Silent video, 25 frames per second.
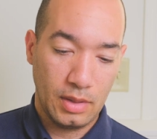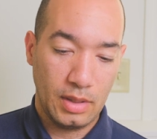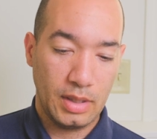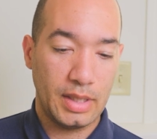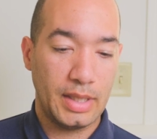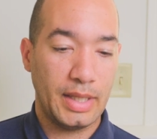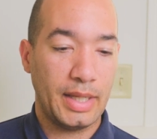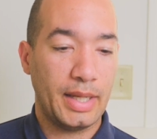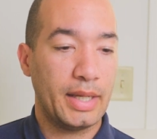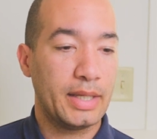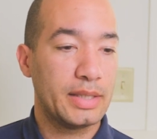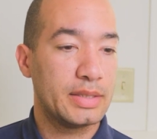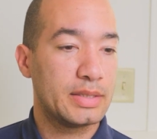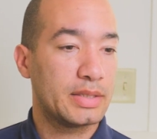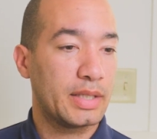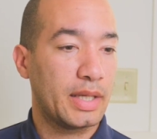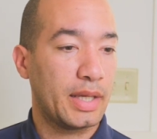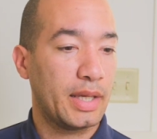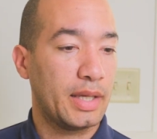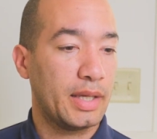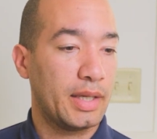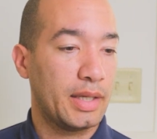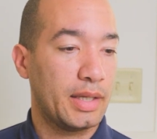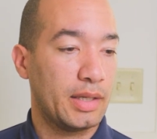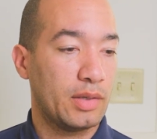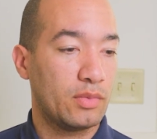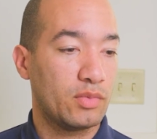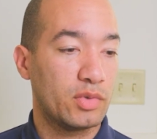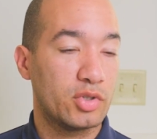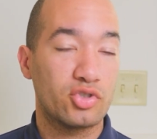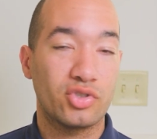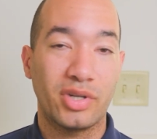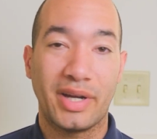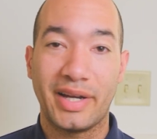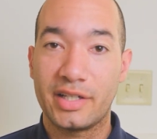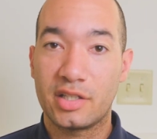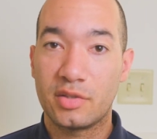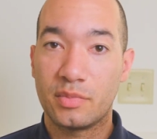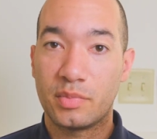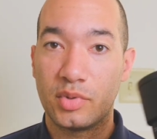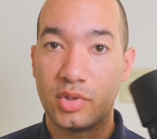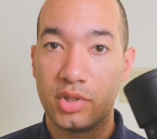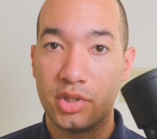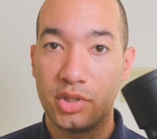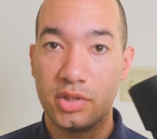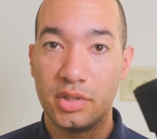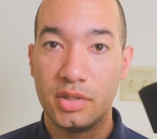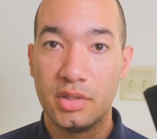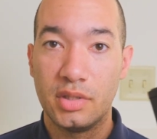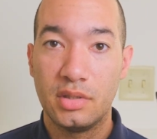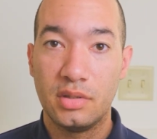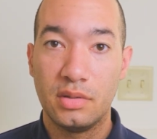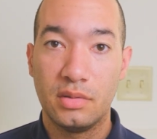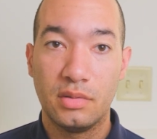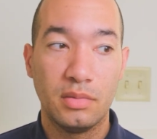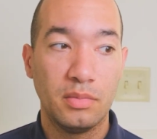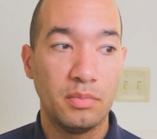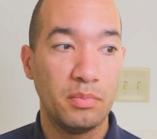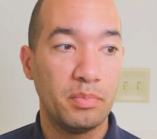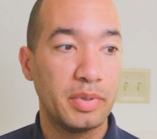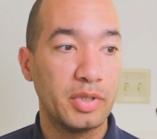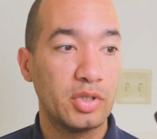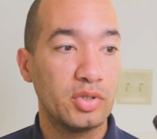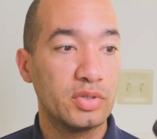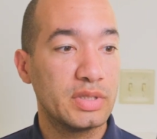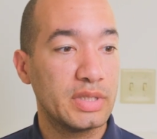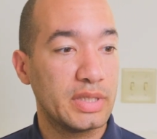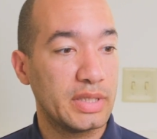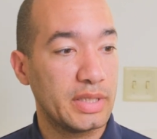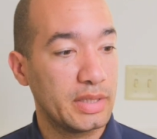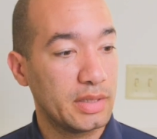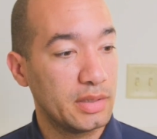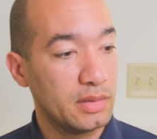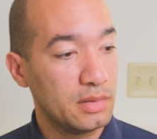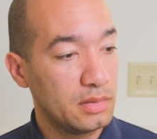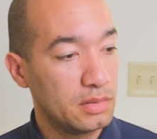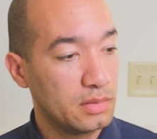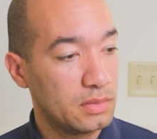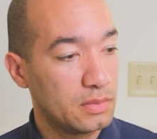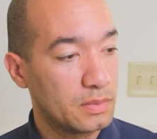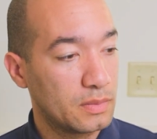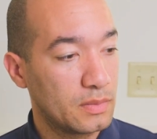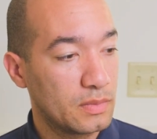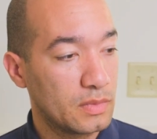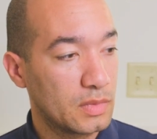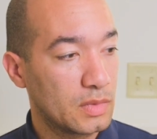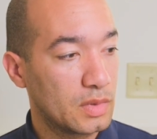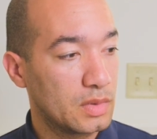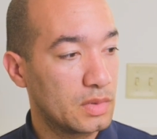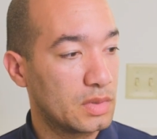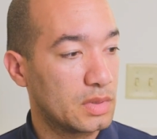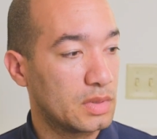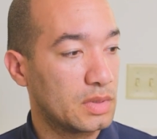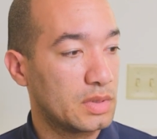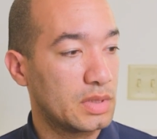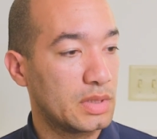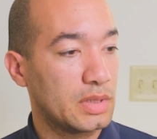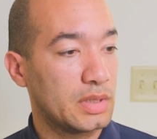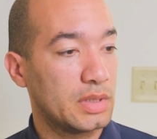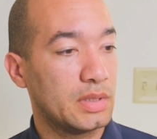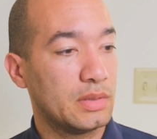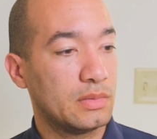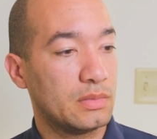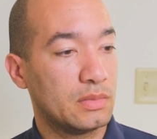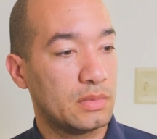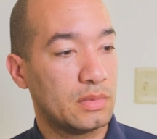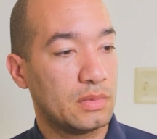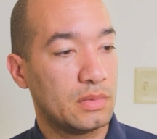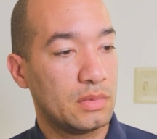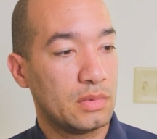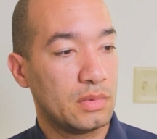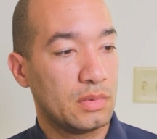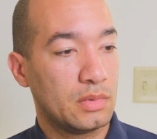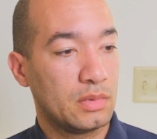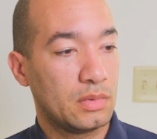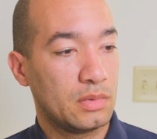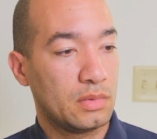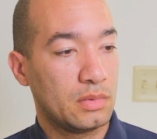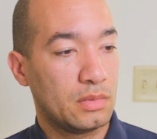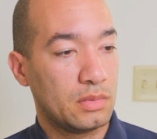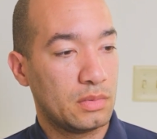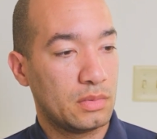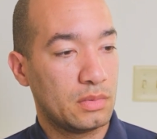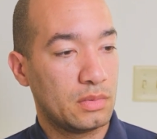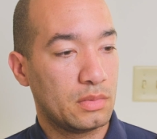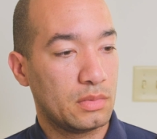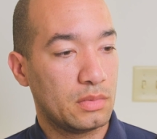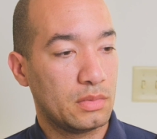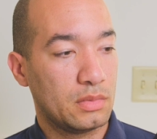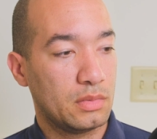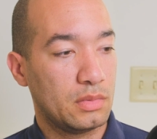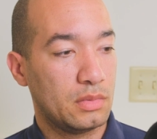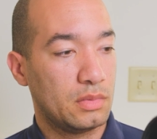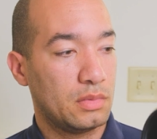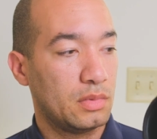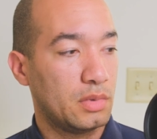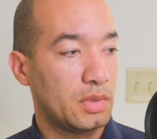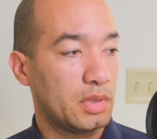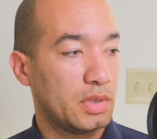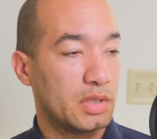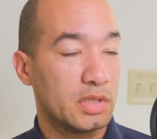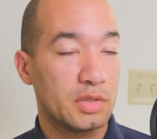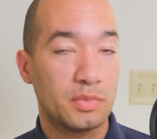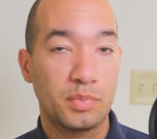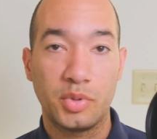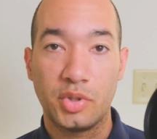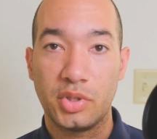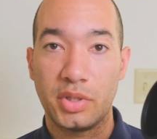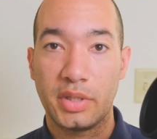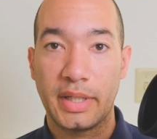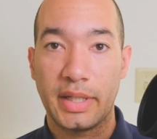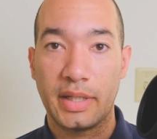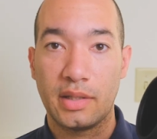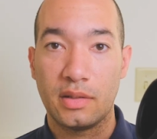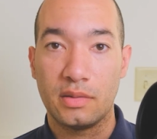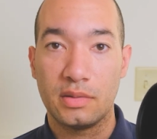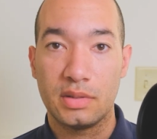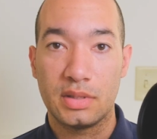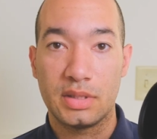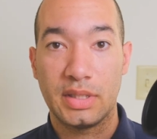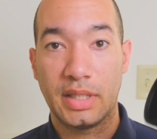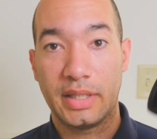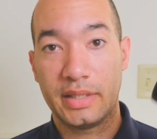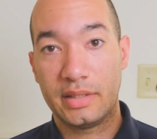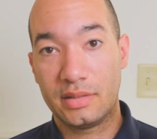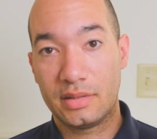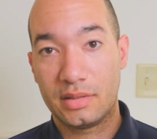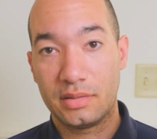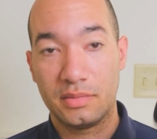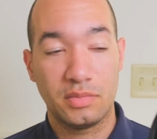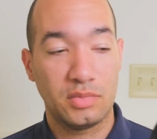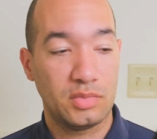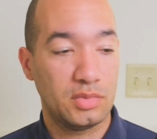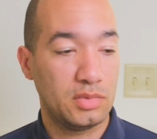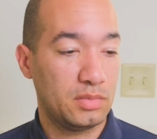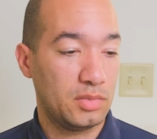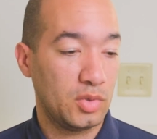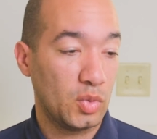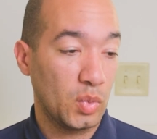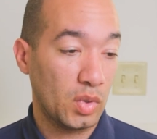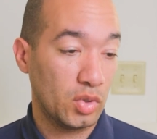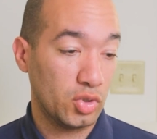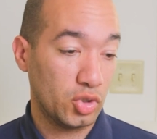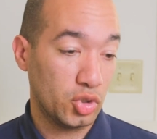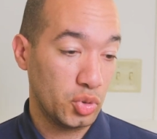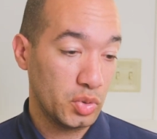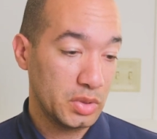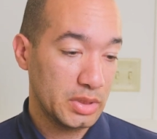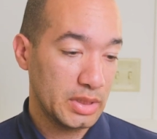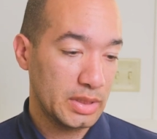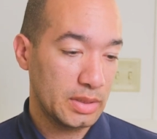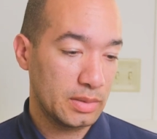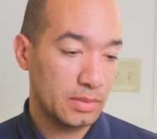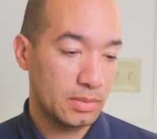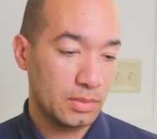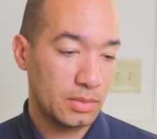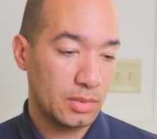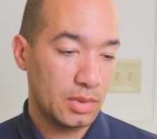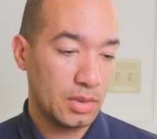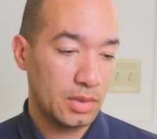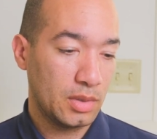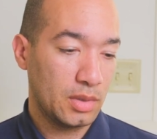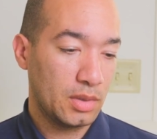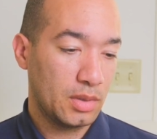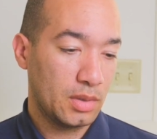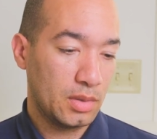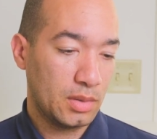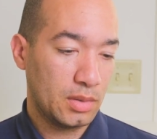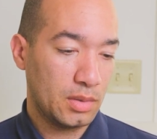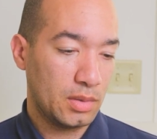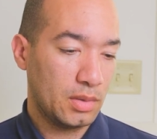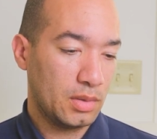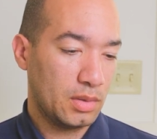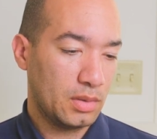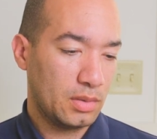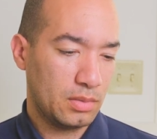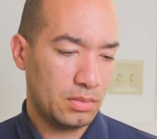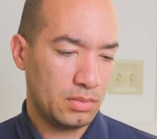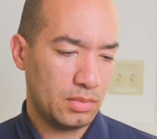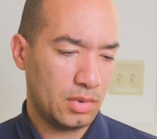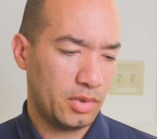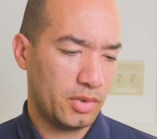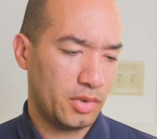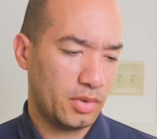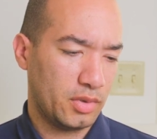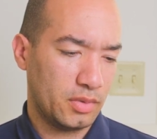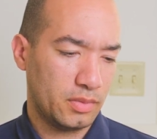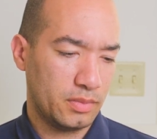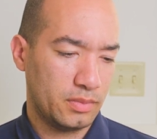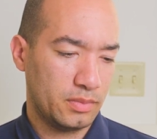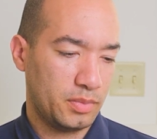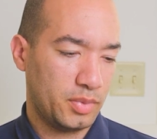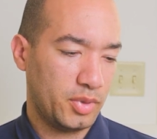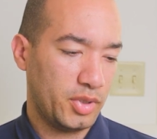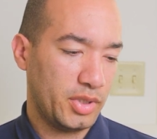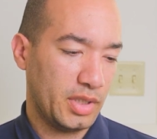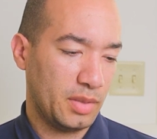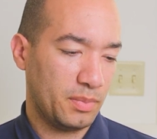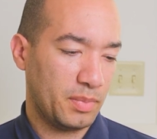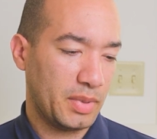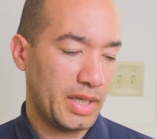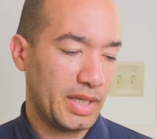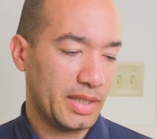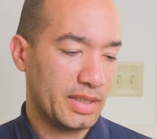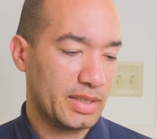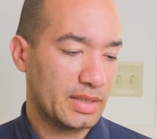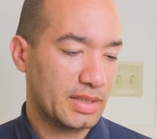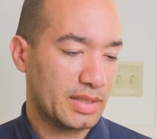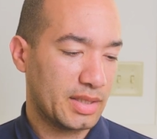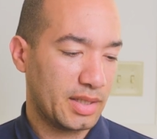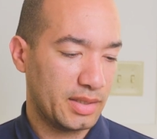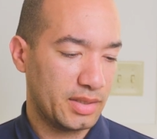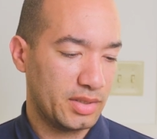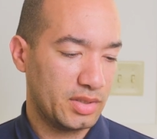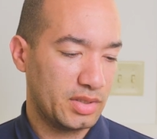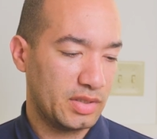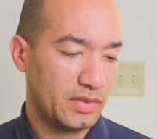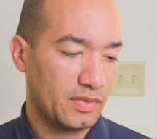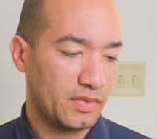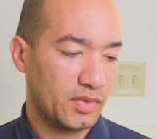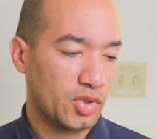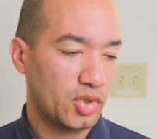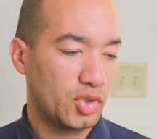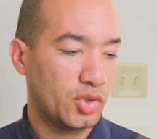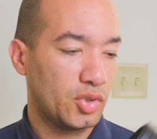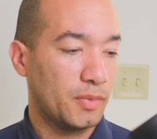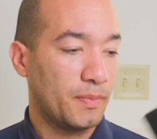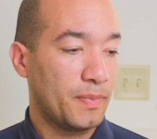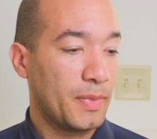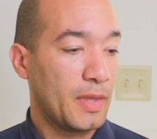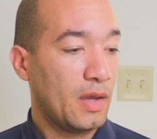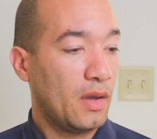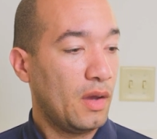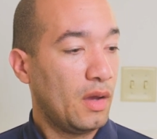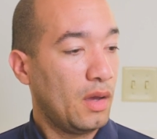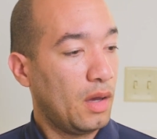It has a retractable hood built in, so you see, you can just pull it out. It's nice, you won't lose it, although putting it back is kind of difficult.